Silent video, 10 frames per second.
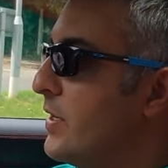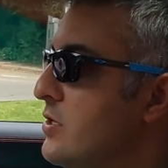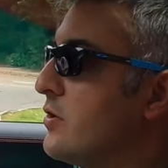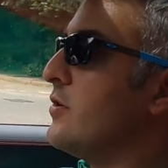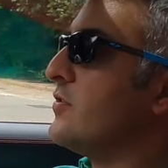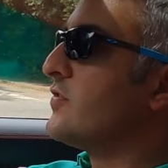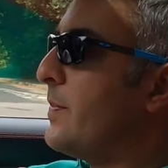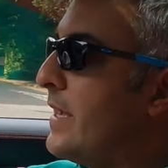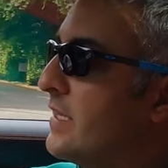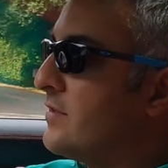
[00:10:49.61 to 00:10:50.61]
but you could
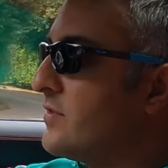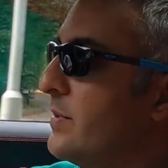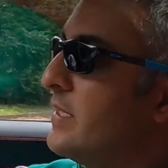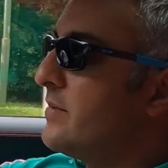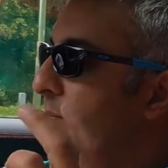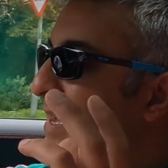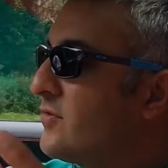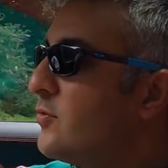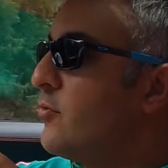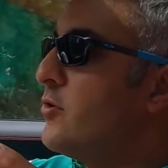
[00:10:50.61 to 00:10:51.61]
spec it to be the
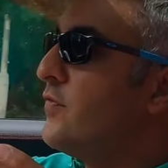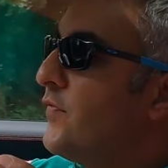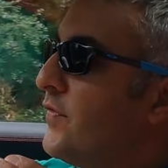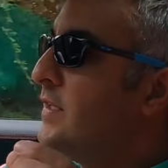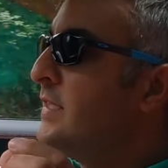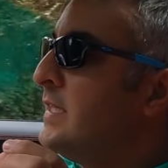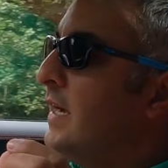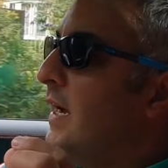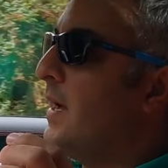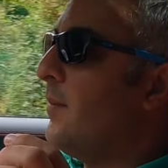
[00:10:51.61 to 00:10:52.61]
metal roof.
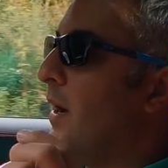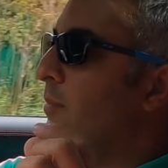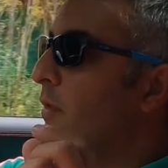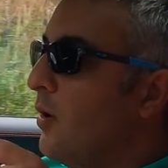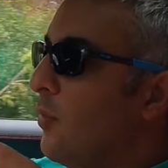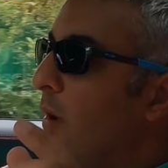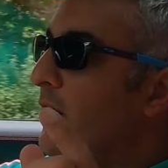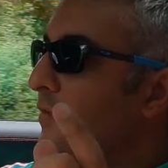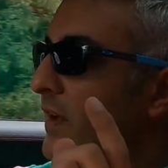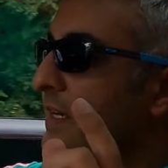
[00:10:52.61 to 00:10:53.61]
I'm not
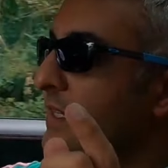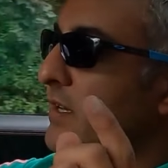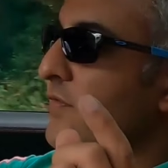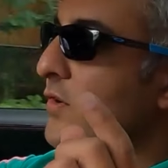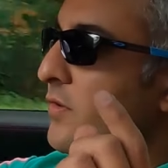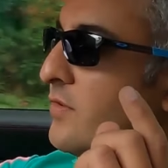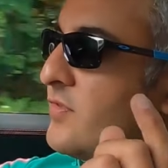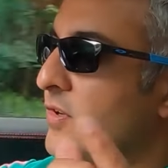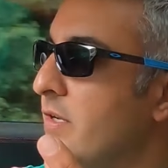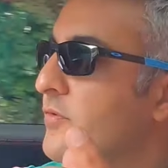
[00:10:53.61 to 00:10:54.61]
aware of any that have got the
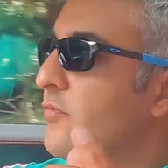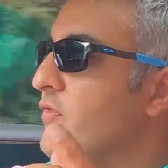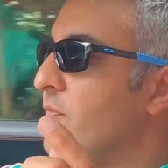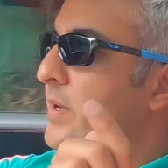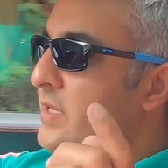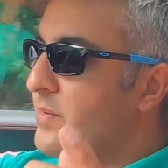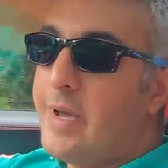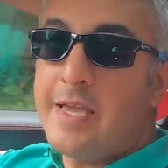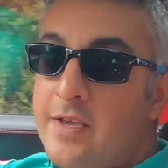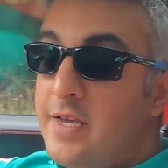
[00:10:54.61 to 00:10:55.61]
solid roof, but you
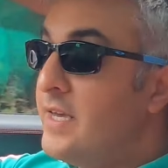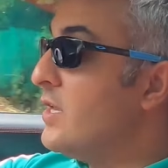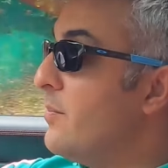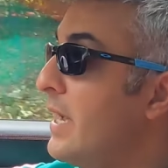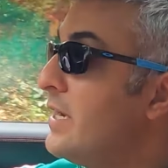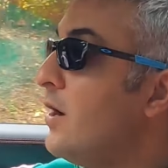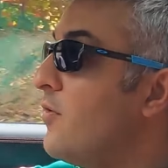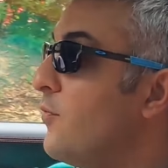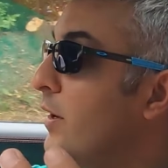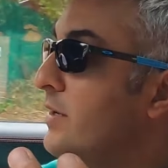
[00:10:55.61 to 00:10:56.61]
may
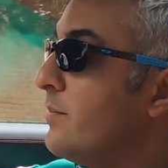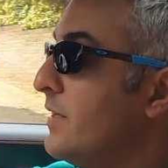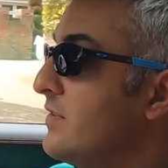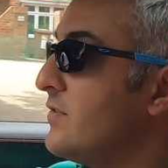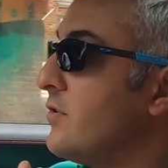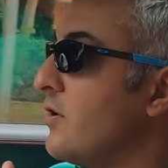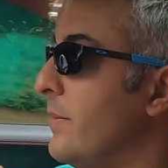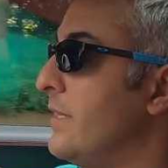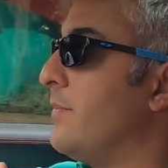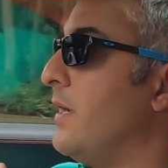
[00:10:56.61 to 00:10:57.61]
know of one, and please do
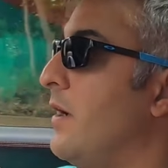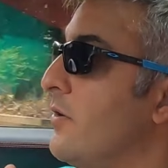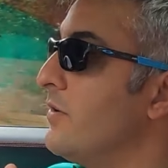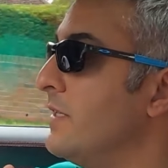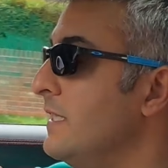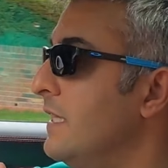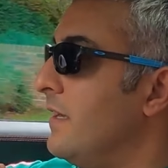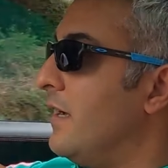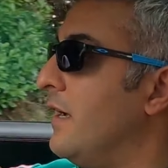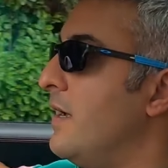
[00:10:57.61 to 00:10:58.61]
comment below
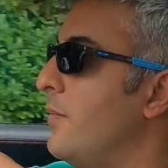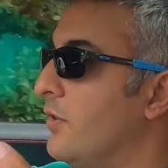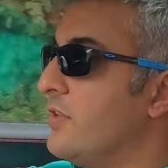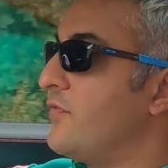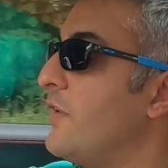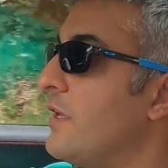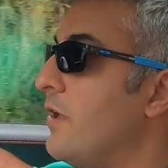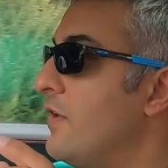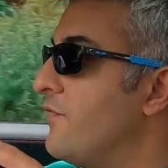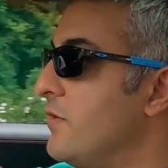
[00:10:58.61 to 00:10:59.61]
on this video
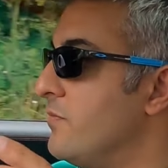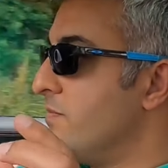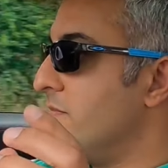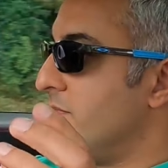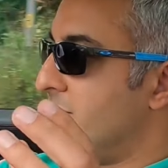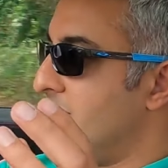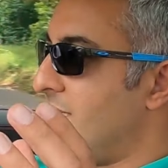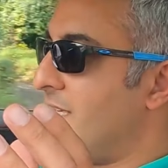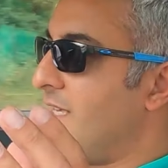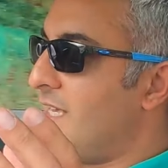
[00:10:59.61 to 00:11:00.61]
if
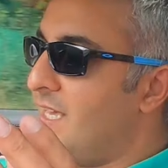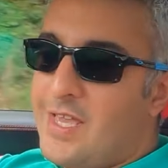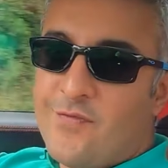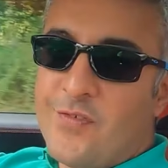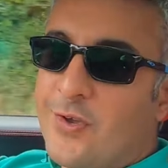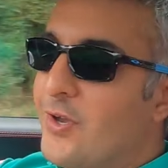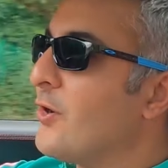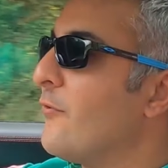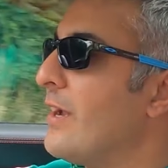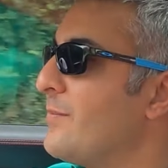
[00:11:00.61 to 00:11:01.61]
you can
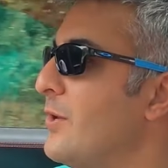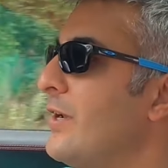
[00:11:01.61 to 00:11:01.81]
correct me